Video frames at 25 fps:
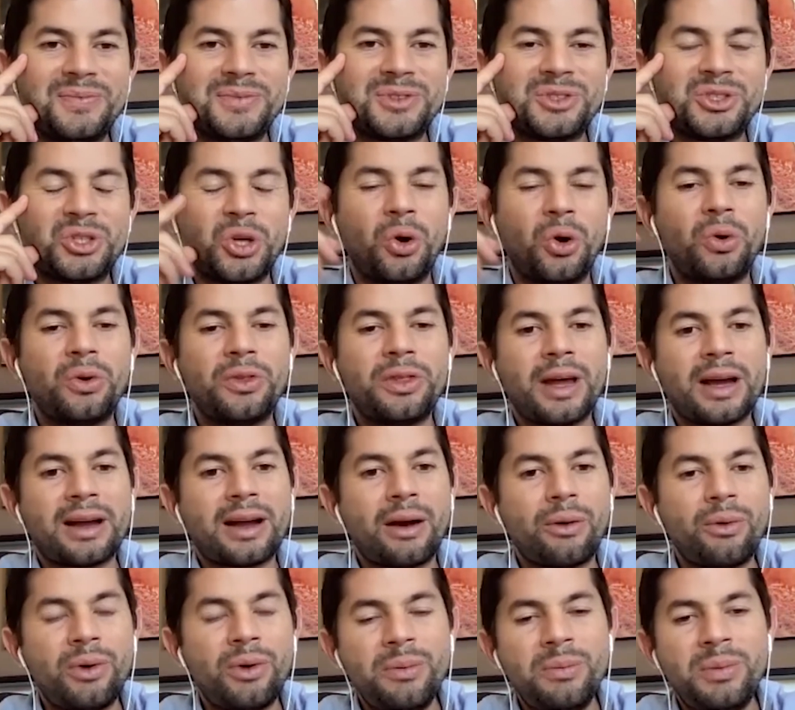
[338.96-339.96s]
So the
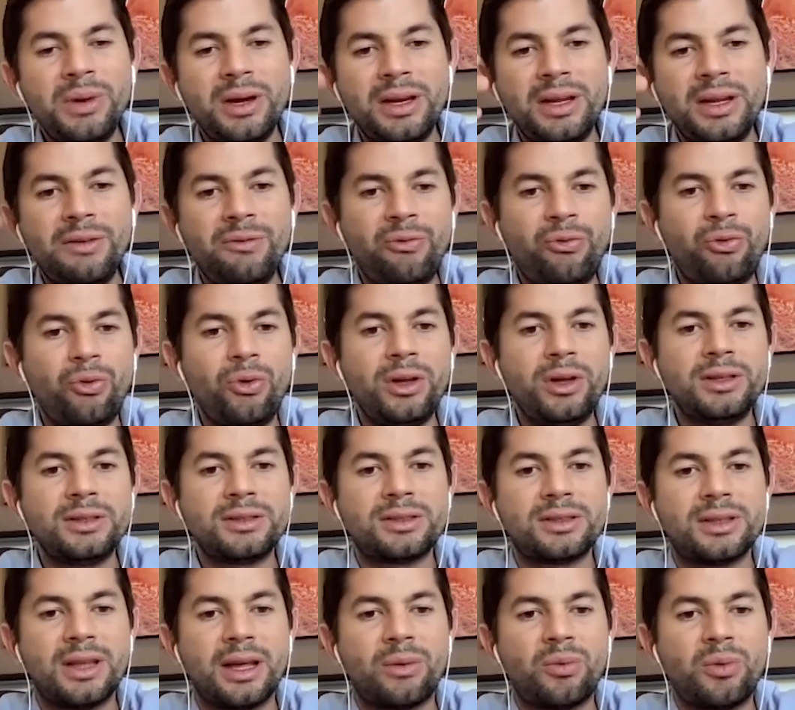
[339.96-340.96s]
Caribbean
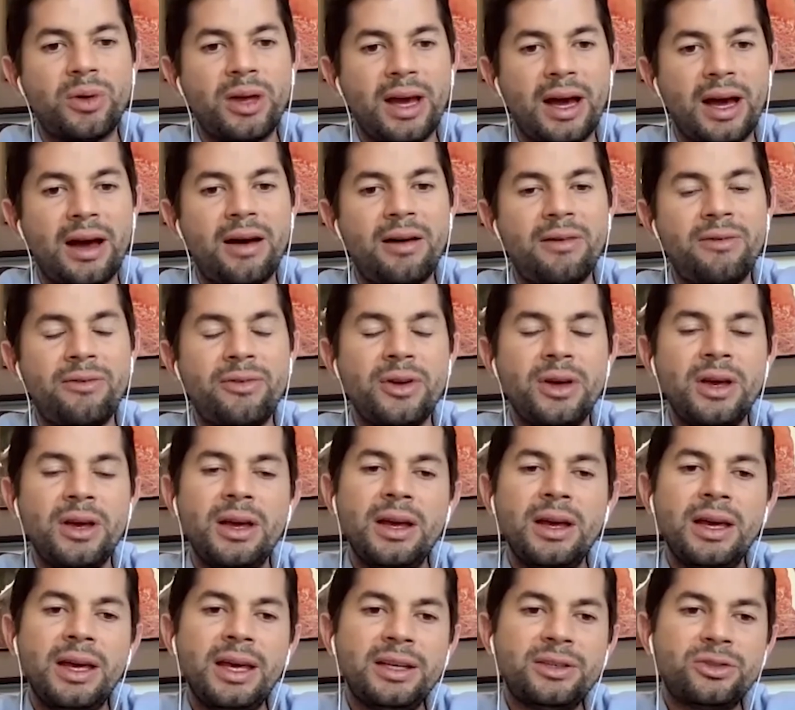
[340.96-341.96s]
influence that we have
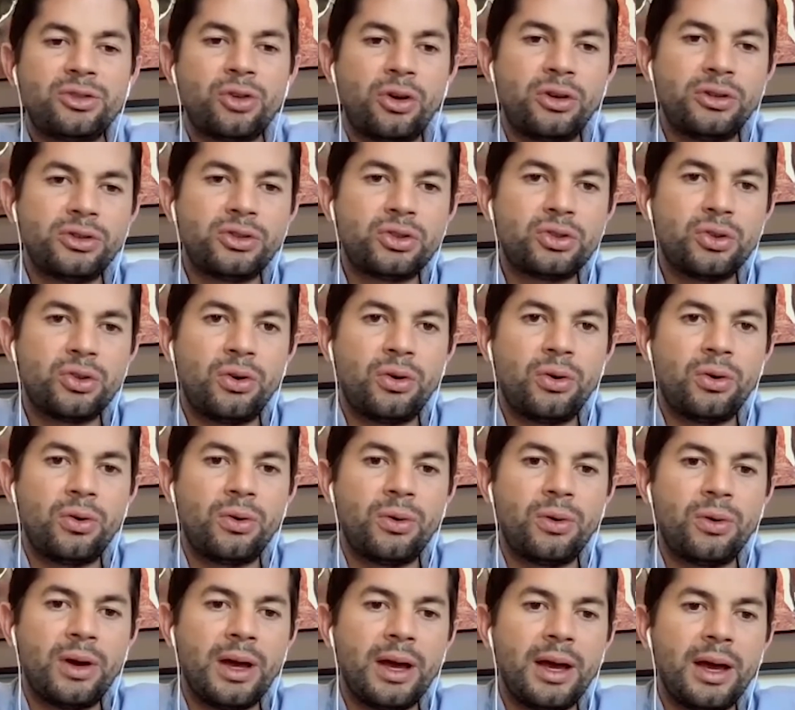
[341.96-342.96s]
is
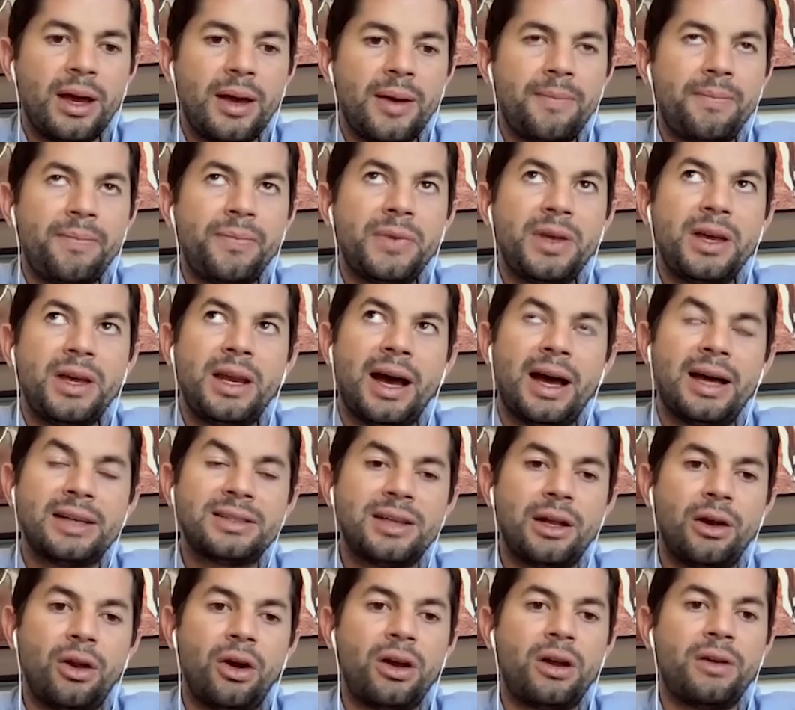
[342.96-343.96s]
also it has
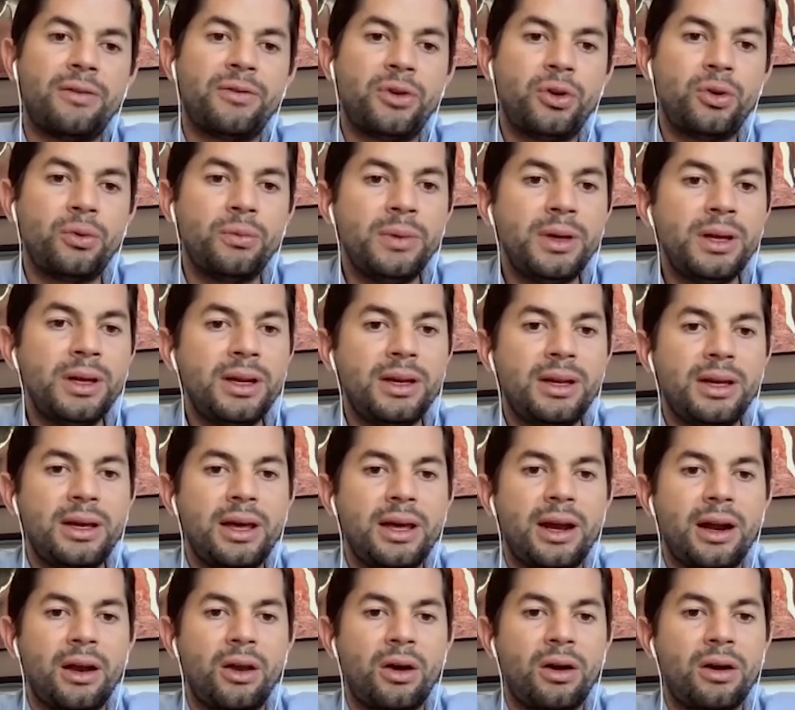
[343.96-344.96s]
a lot of humidity
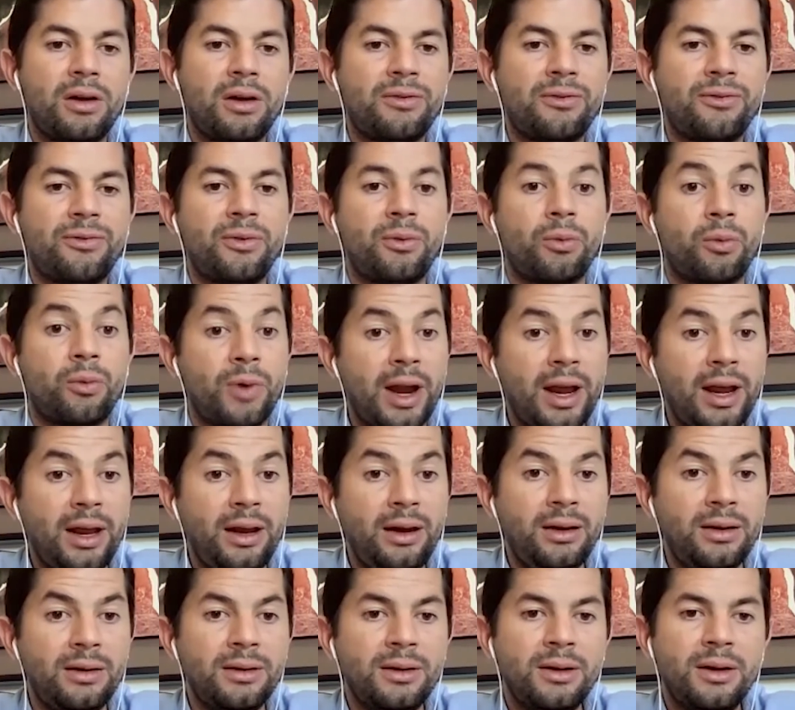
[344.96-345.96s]
and a lot of
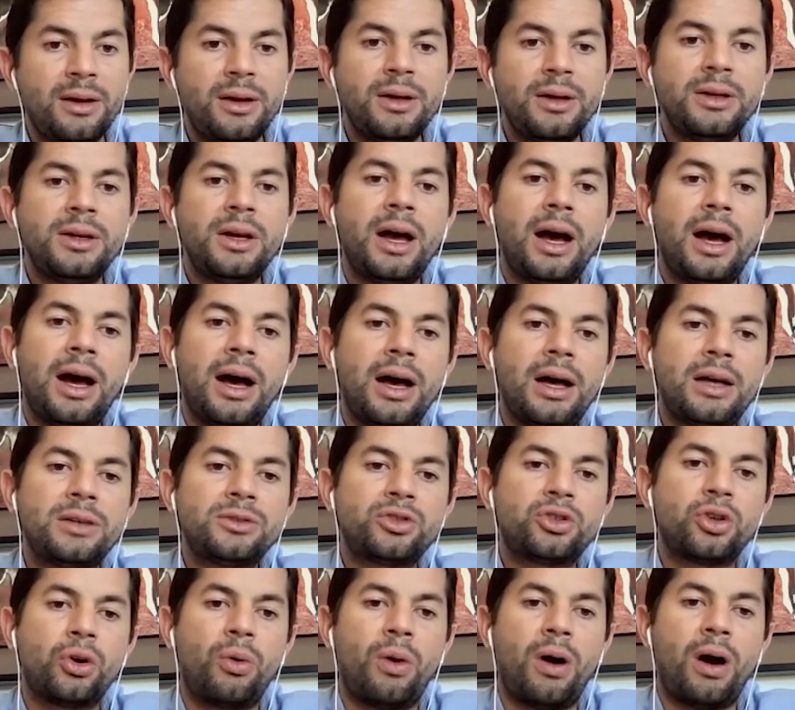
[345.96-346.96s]
rain.
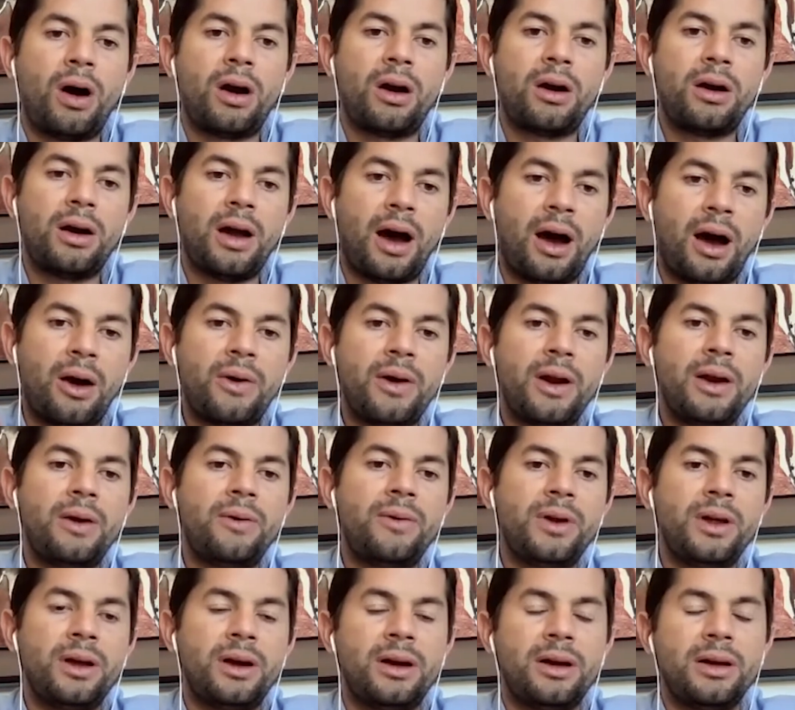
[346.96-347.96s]
So our
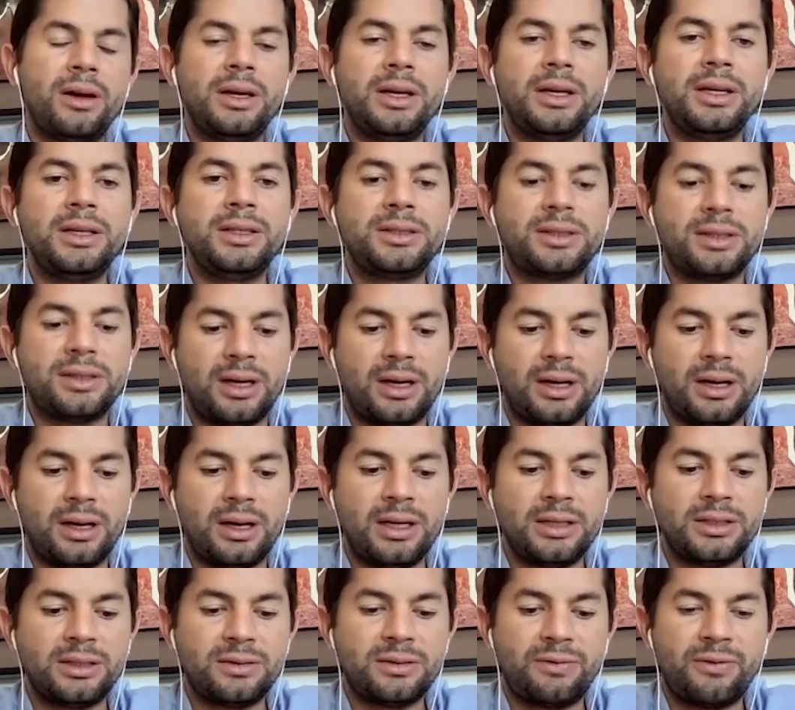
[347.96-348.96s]
area is
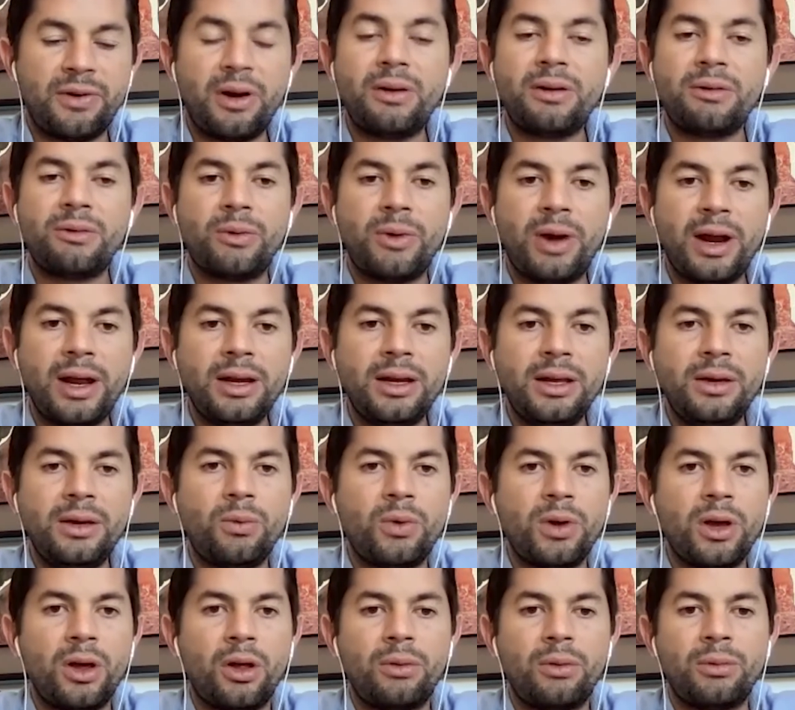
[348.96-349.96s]
very rainy.
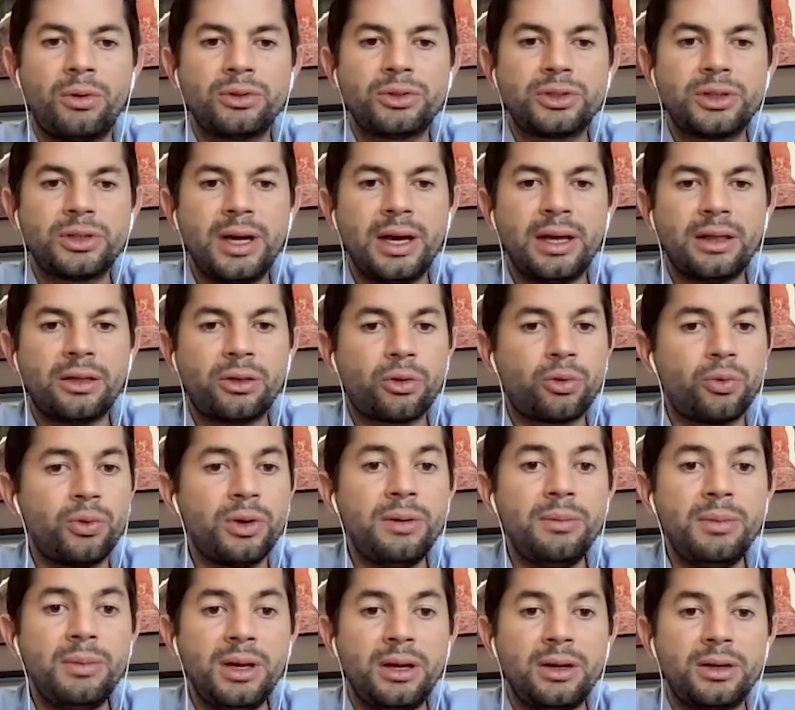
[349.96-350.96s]
We almost get
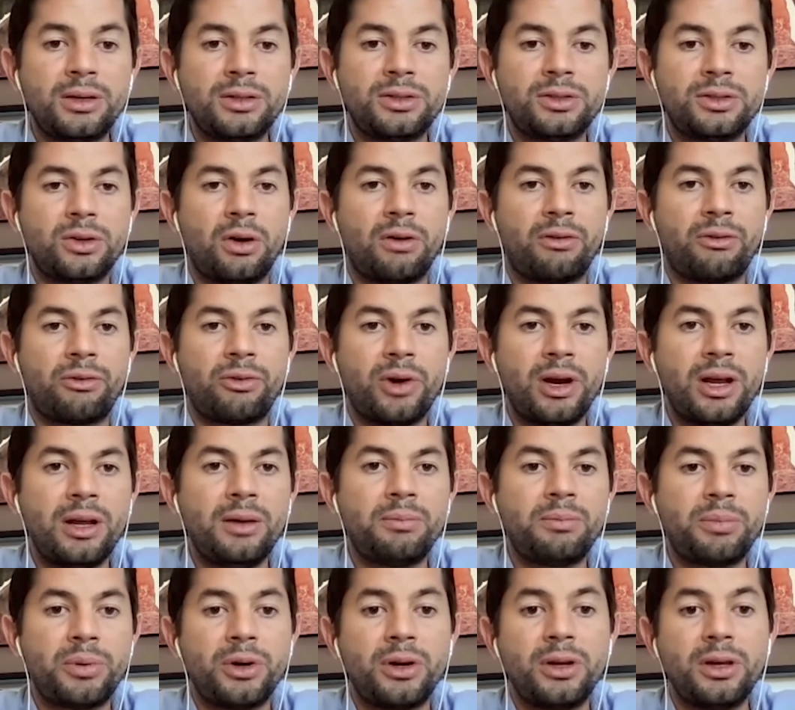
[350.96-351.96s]
3 meters of
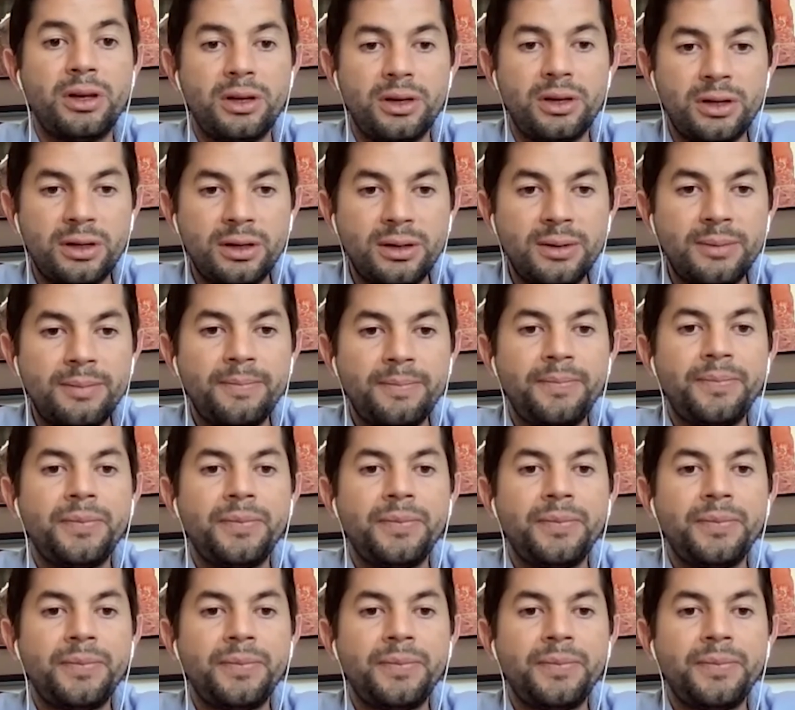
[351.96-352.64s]
rain per year.